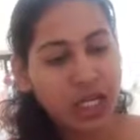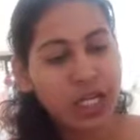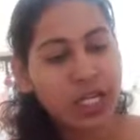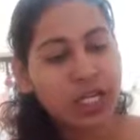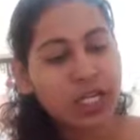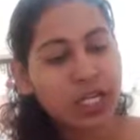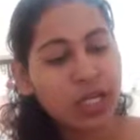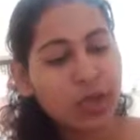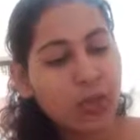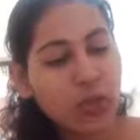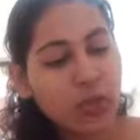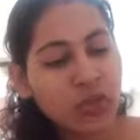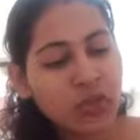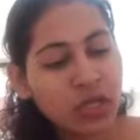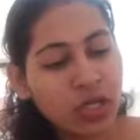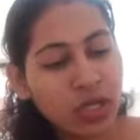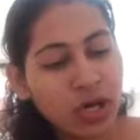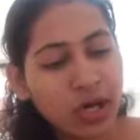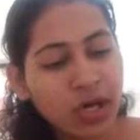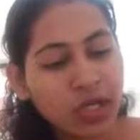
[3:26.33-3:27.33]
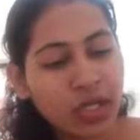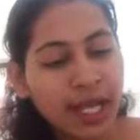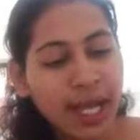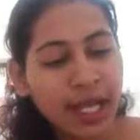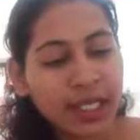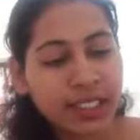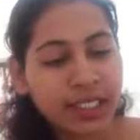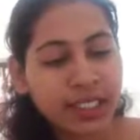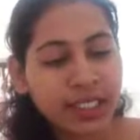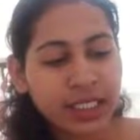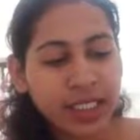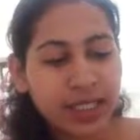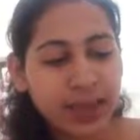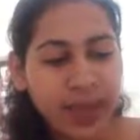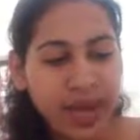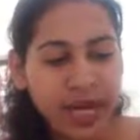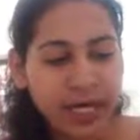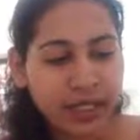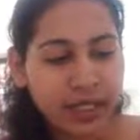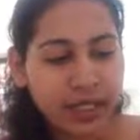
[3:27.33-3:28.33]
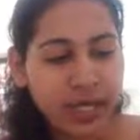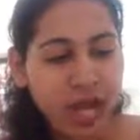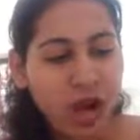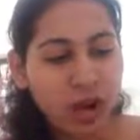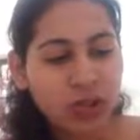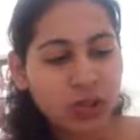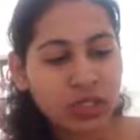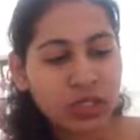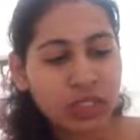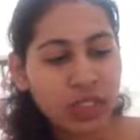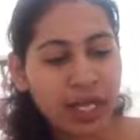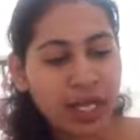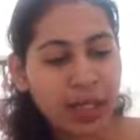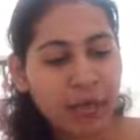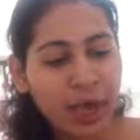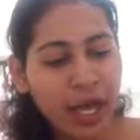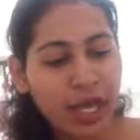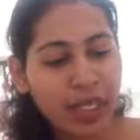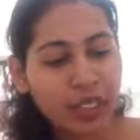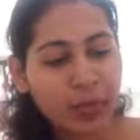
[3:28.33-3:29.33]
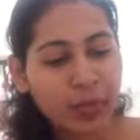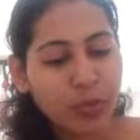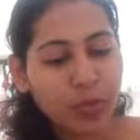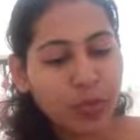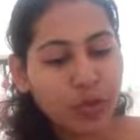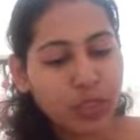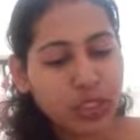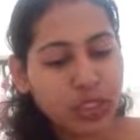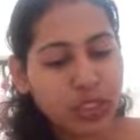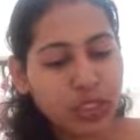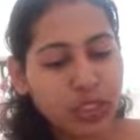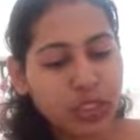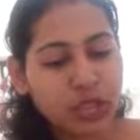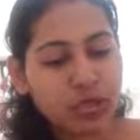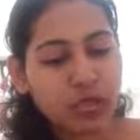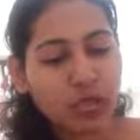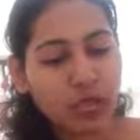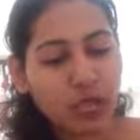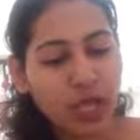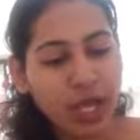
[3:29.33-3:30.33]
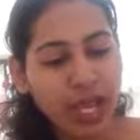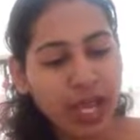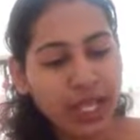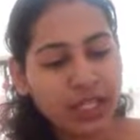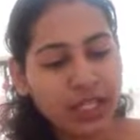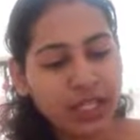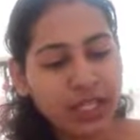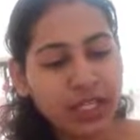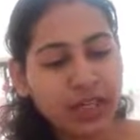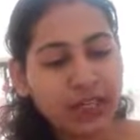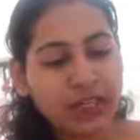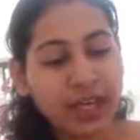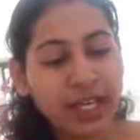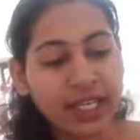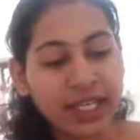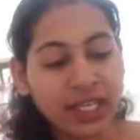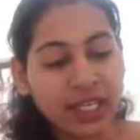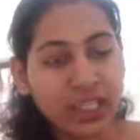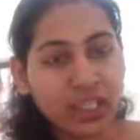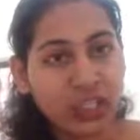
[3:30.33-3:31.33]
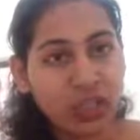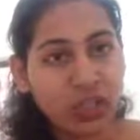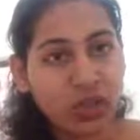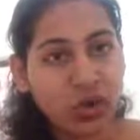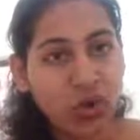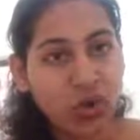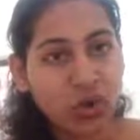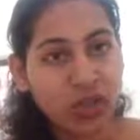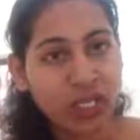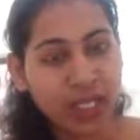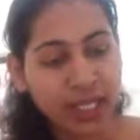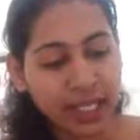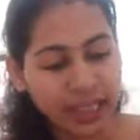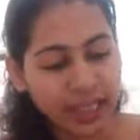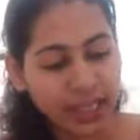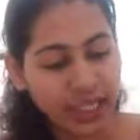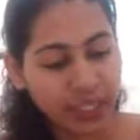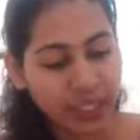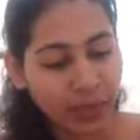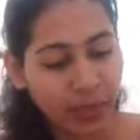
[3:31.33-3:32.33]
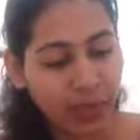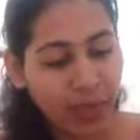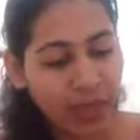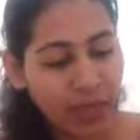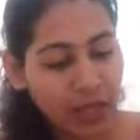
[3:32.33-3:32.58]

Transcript: It removes the undigested matter outside by the process known as the defecation or the egestion.